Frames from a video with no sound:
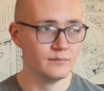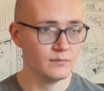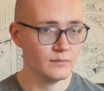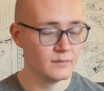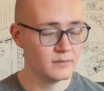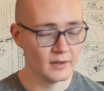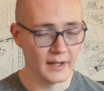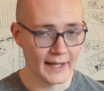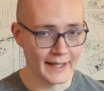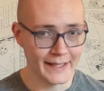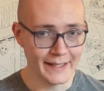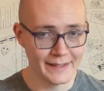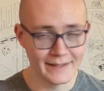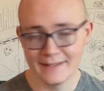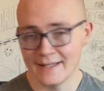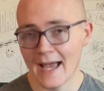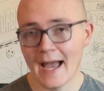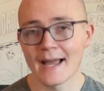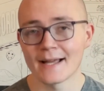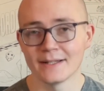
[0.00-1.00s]
Like,
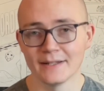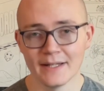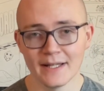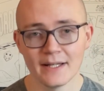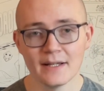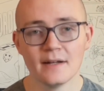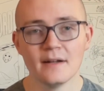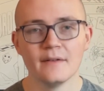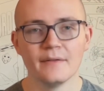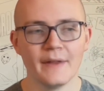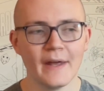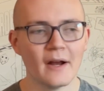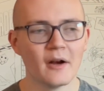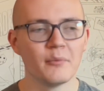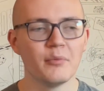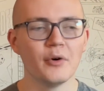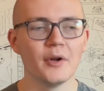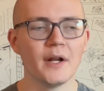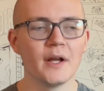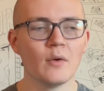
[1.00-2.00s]
exactly. They are
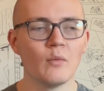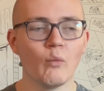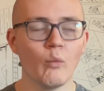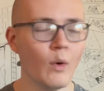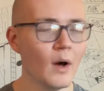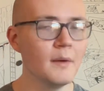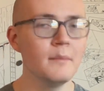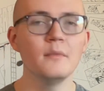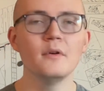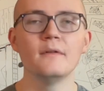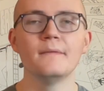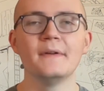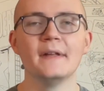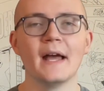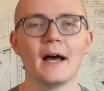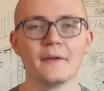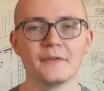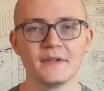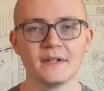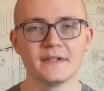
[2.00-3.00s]
putting one movie
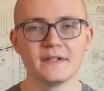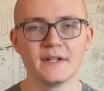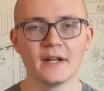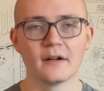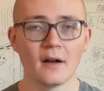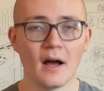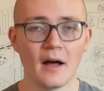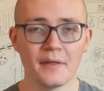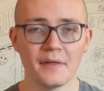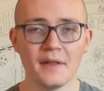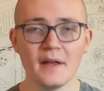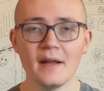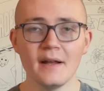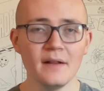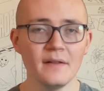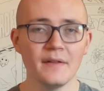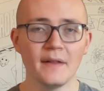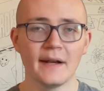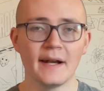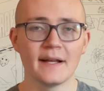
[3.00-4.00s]
out this year, a
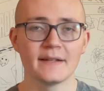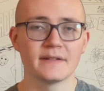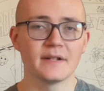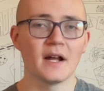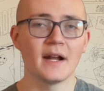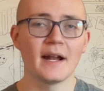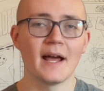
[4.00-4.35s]
thing that has not